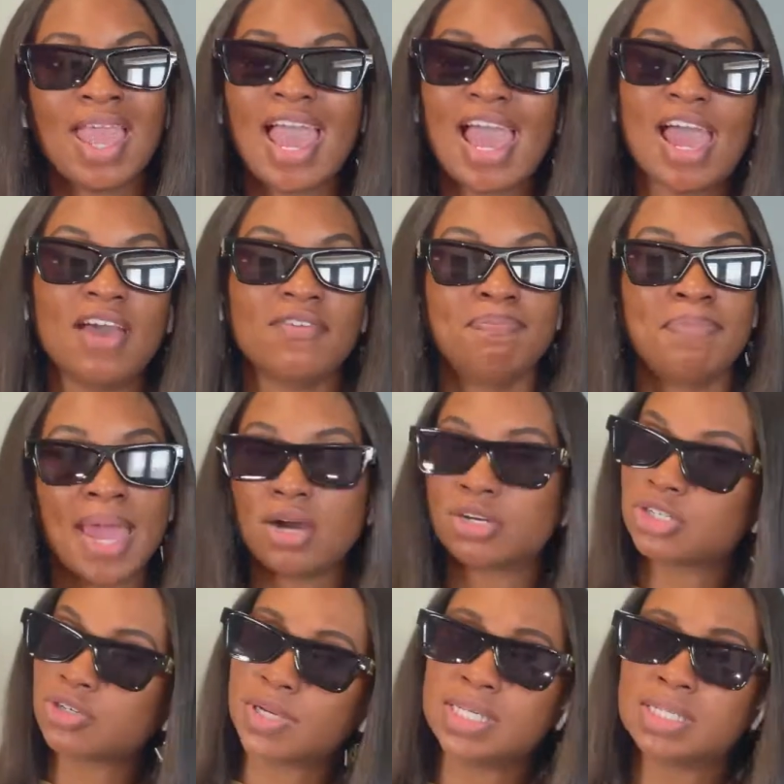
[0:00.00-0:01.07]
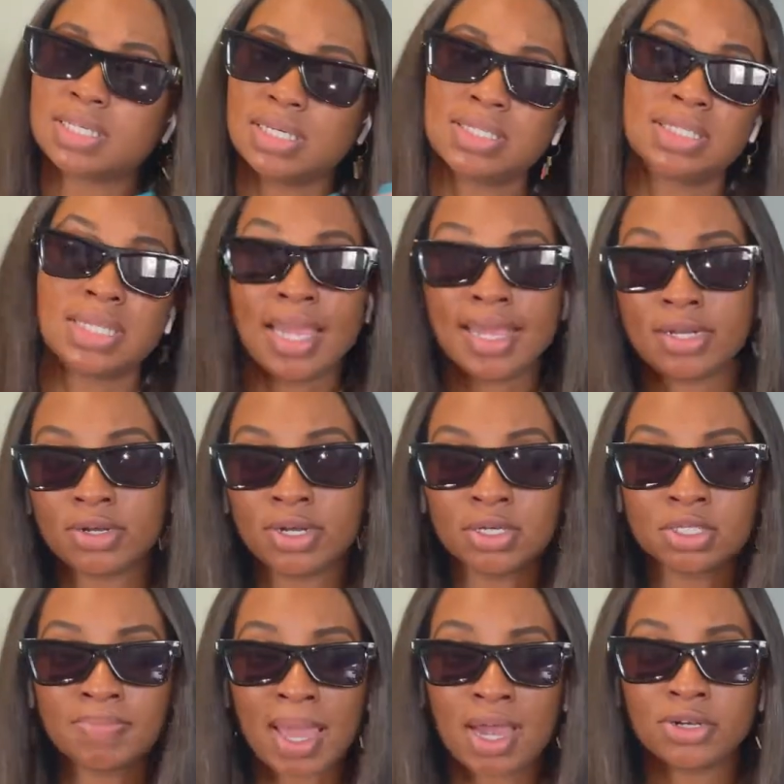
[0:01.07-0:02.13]
have boundaries and stand on
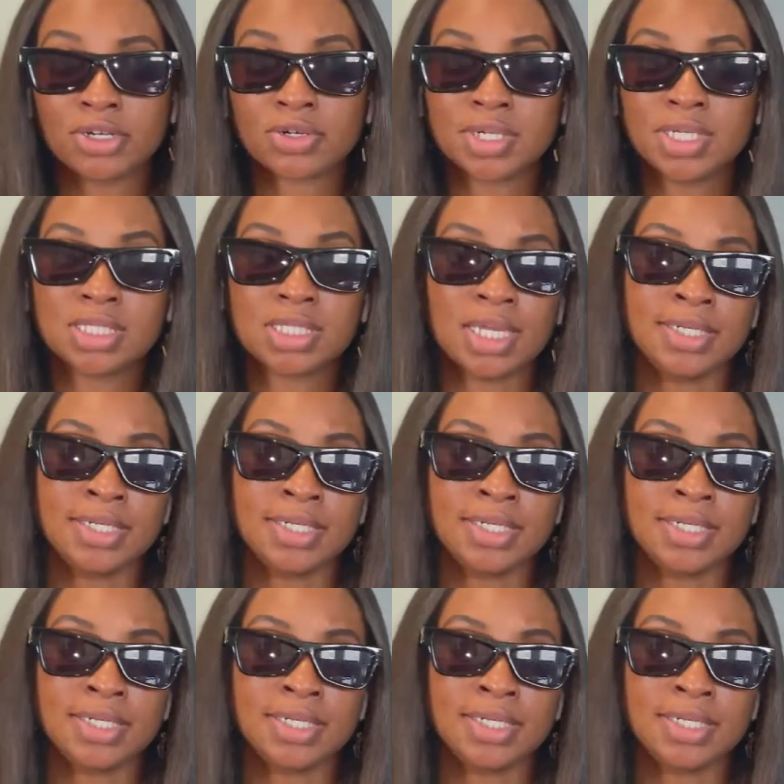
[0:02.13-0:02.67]
those boundaries,